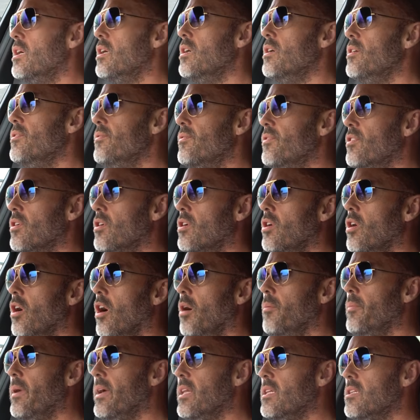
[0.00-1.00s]
of the
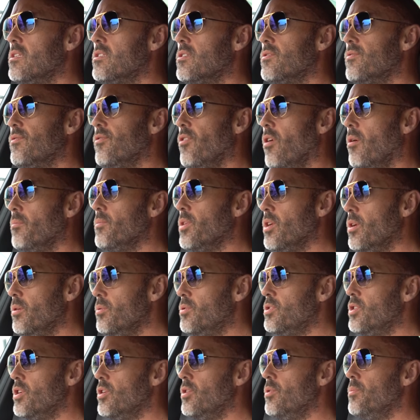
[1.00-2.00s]
comments from
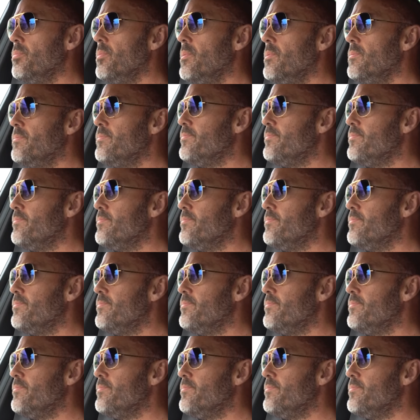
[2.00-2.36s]
YouTube